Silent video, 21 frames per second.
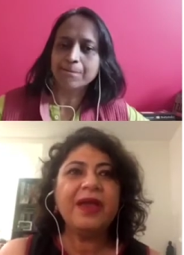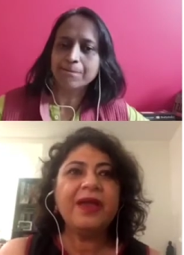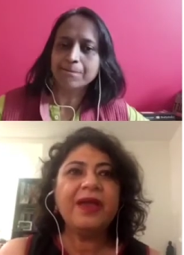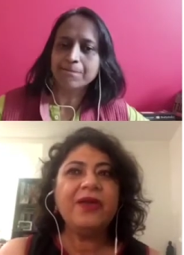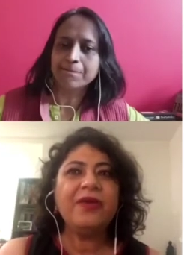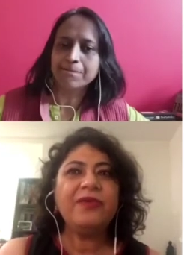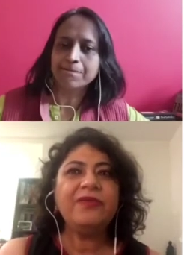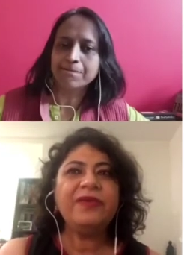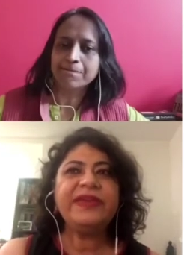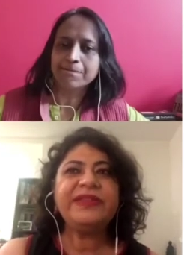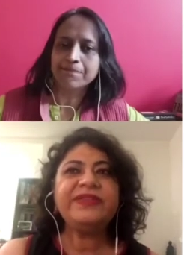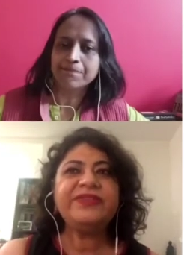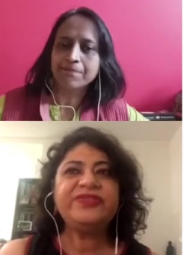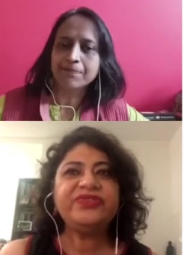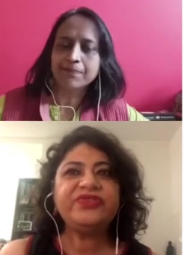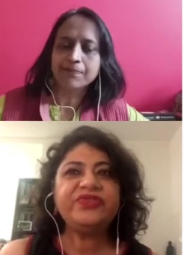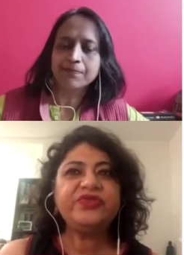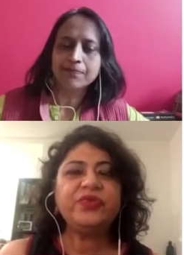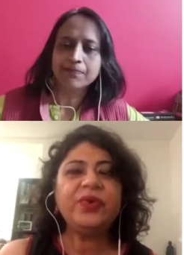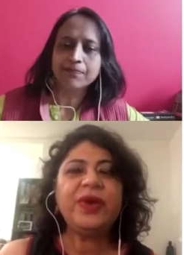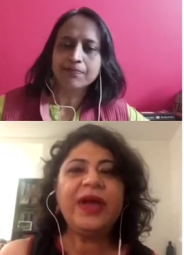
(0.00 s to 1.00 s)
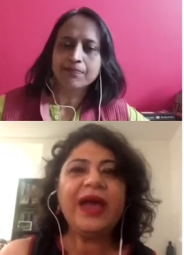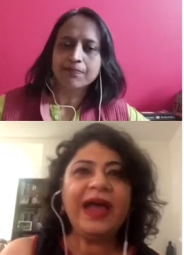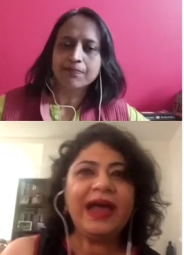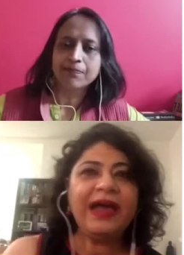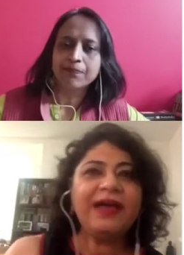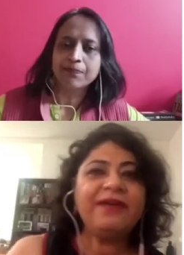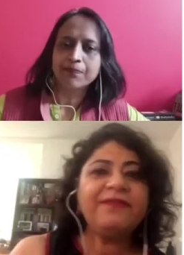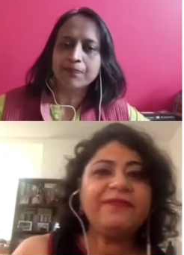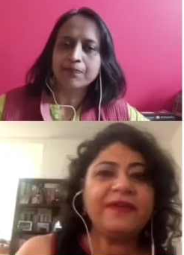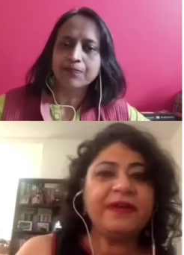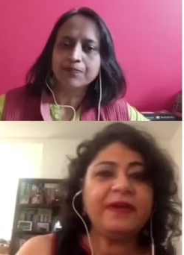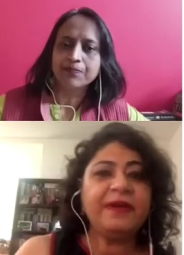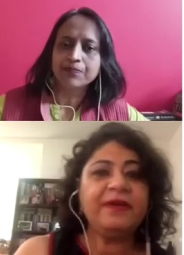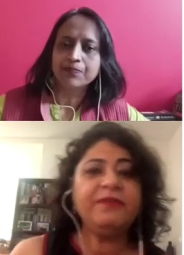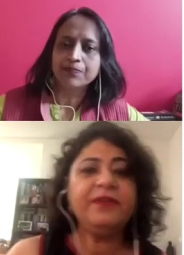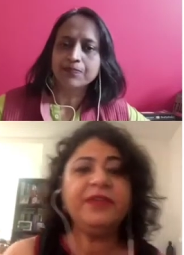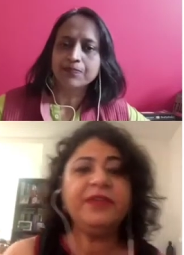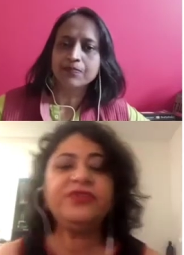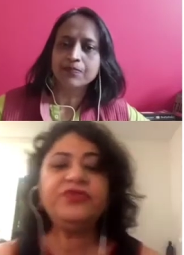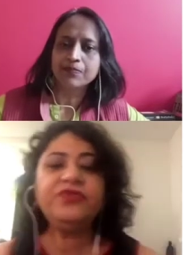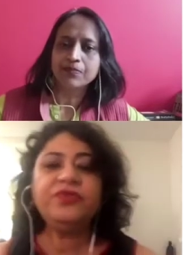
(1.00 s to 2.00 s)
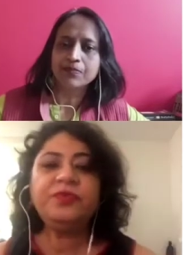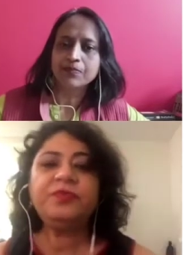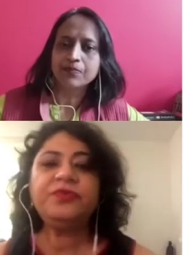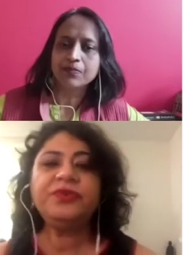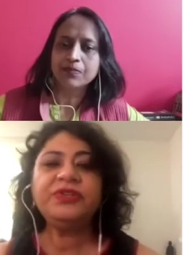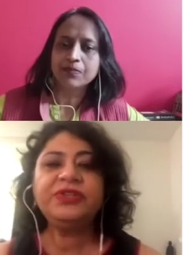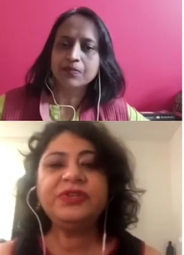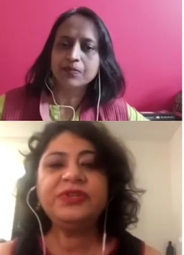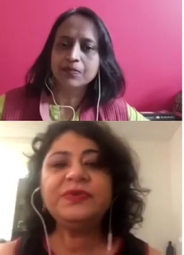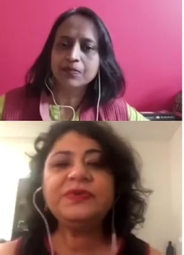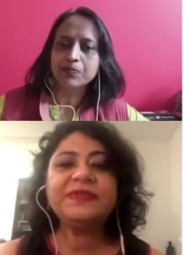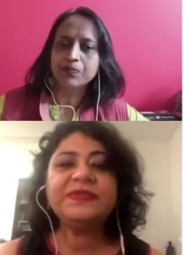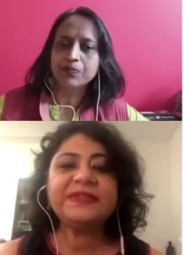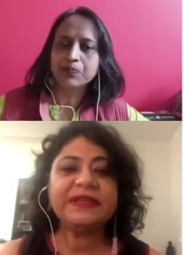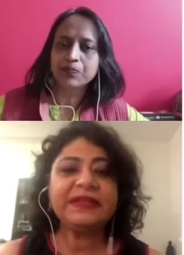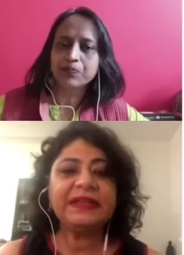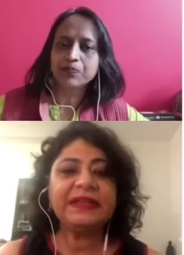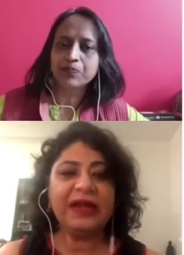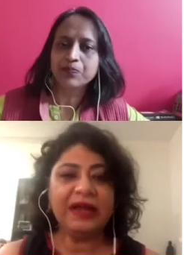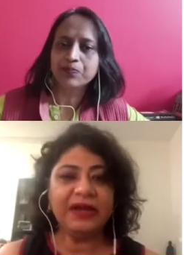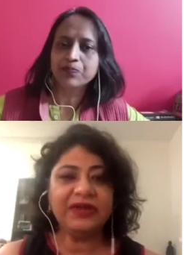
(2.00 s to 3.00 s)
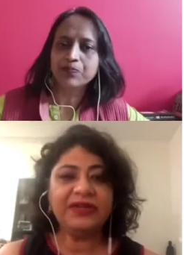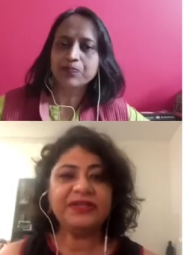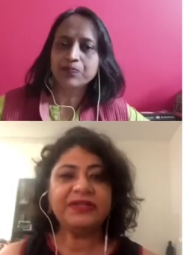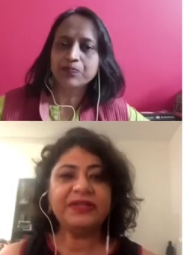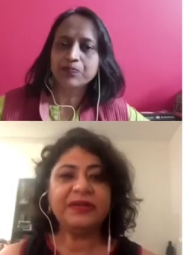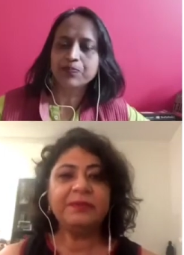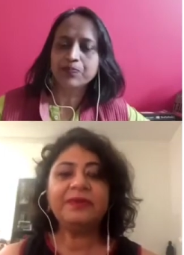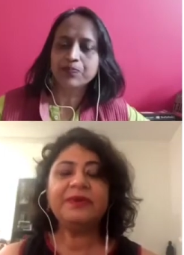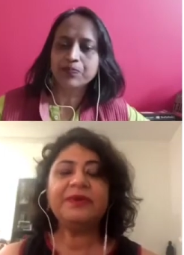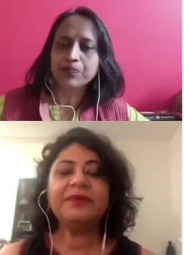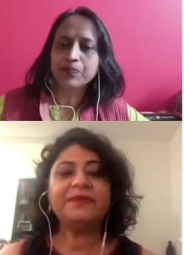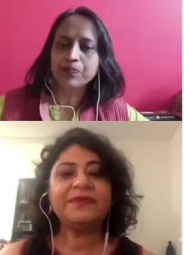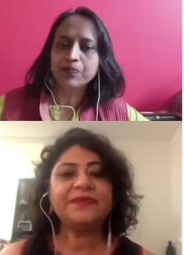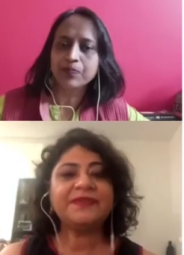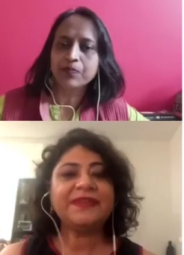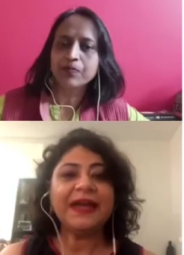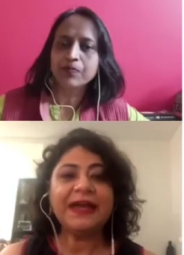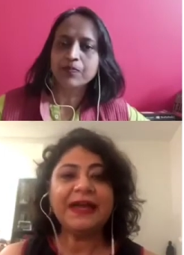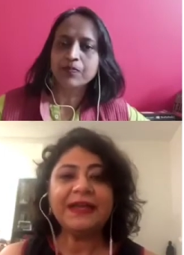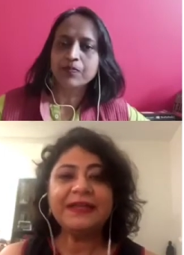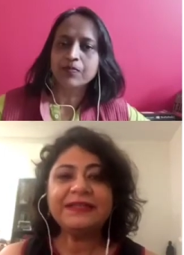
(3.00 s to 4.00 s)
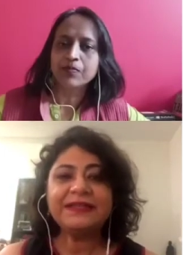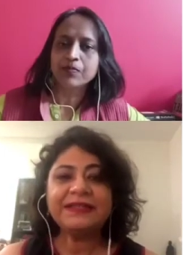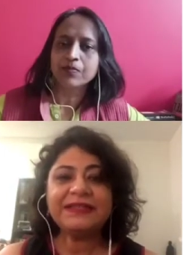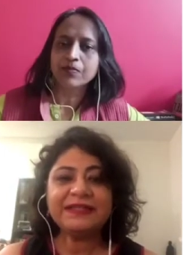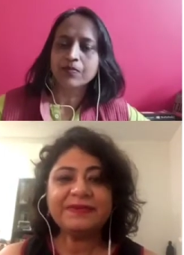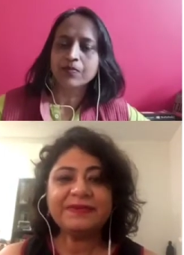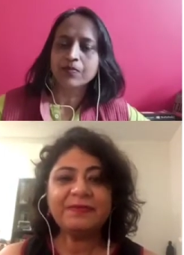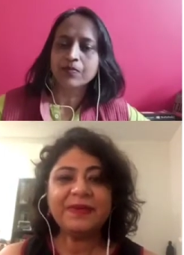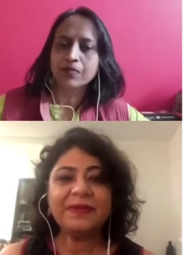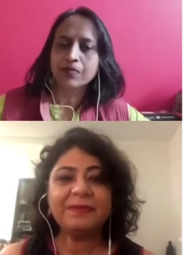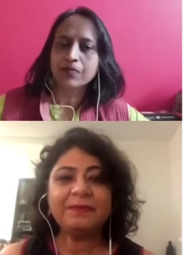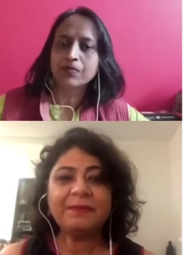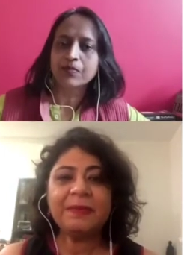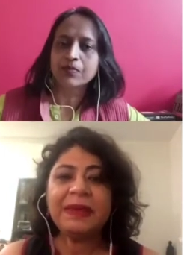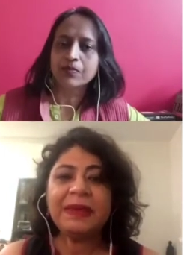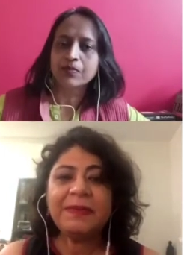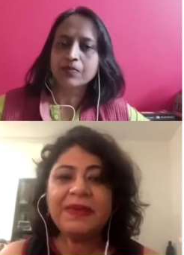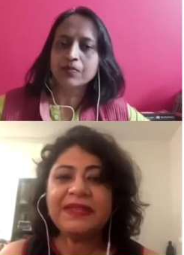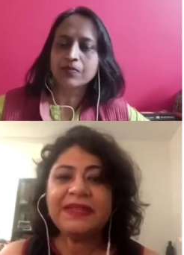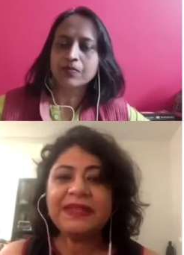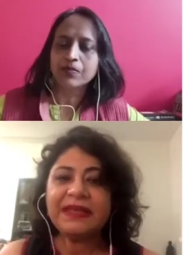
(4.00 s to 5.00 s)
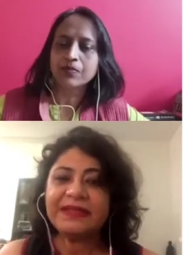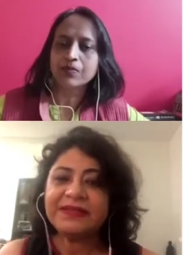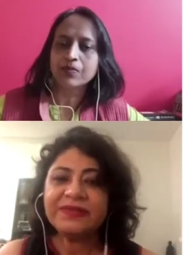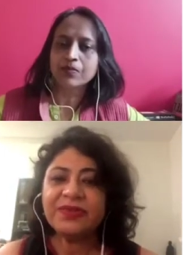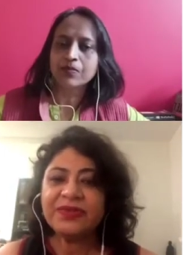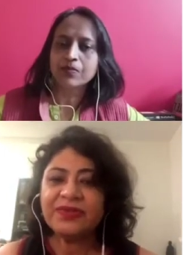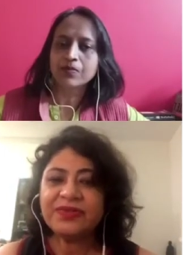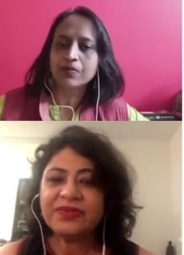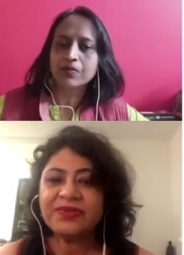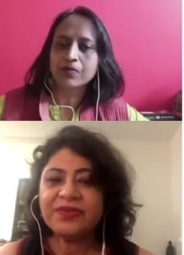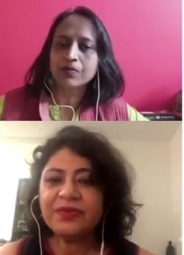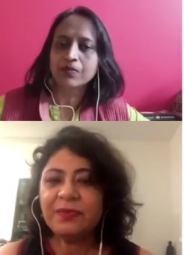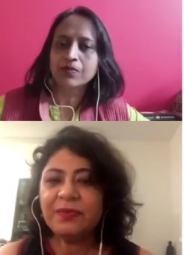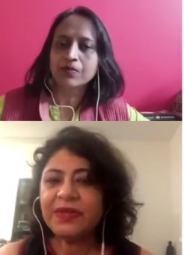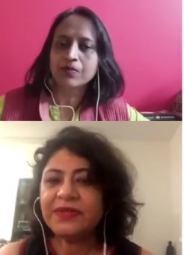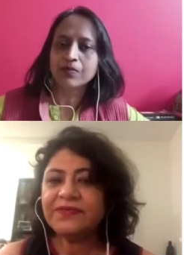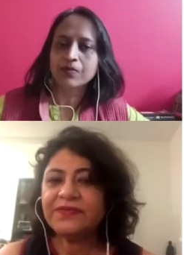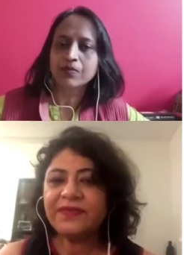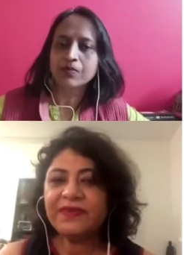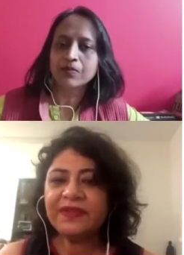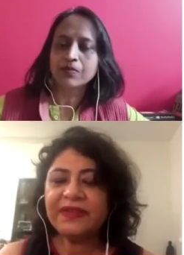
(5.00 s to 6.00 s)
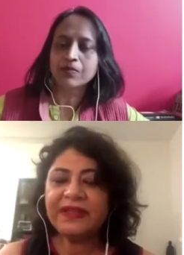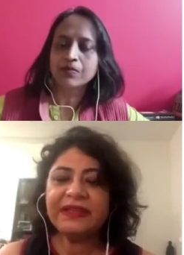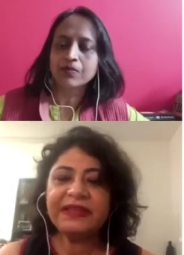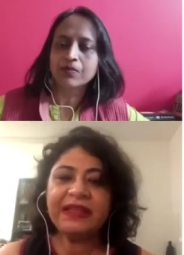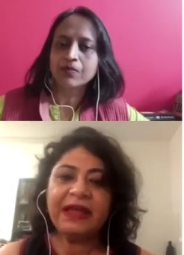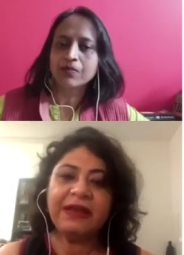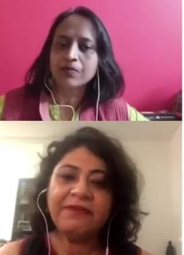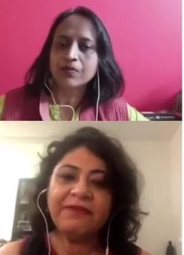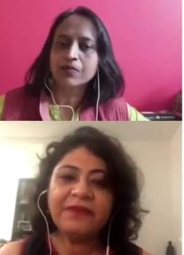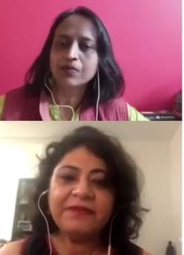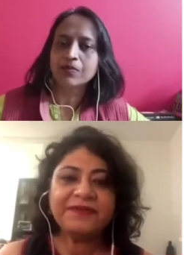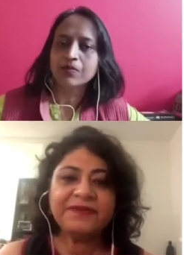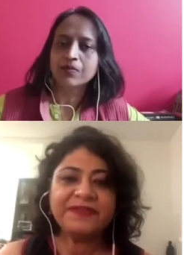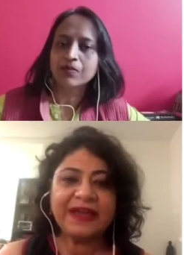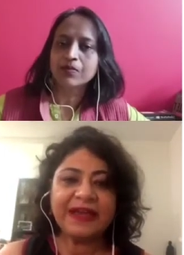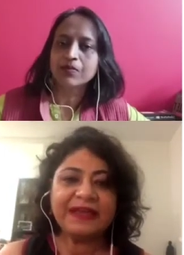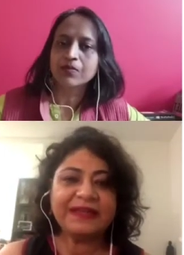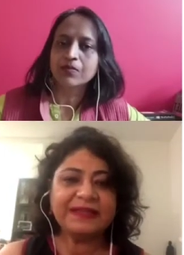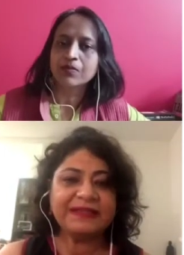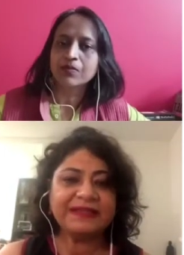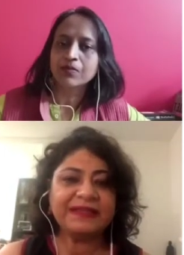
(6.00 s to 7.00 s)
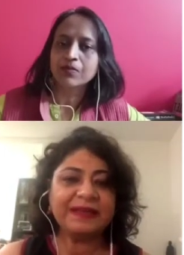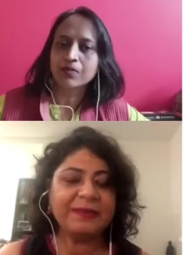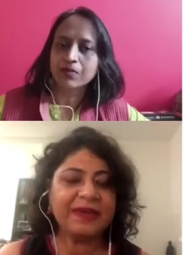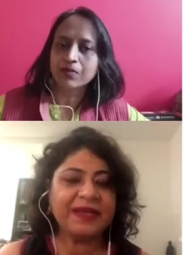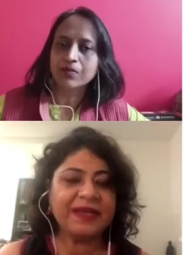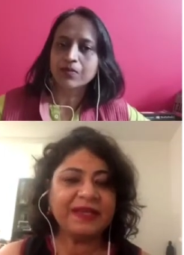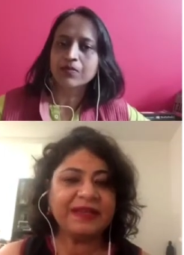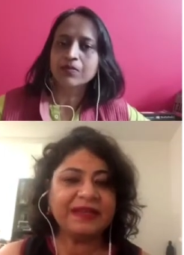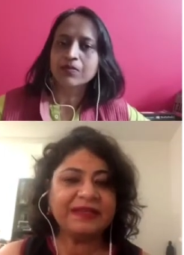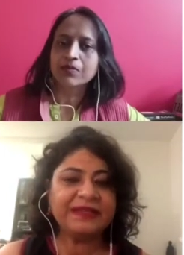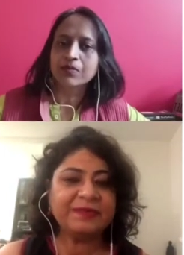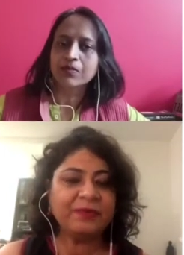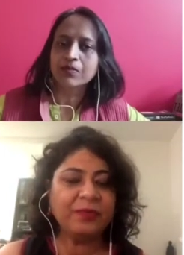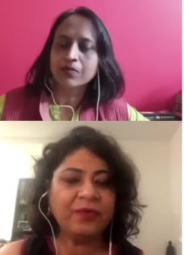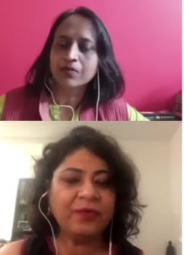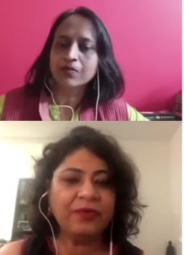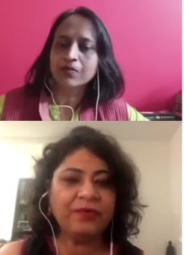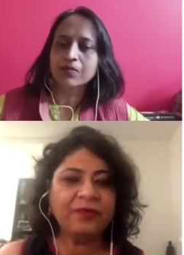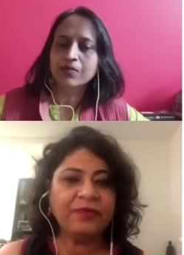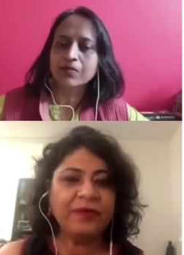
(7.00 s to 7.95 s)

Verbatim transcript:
Speaker 1: we do have, we do produce a large number of scientists, but maybe that's not so much for the love of science. I mean, it's more,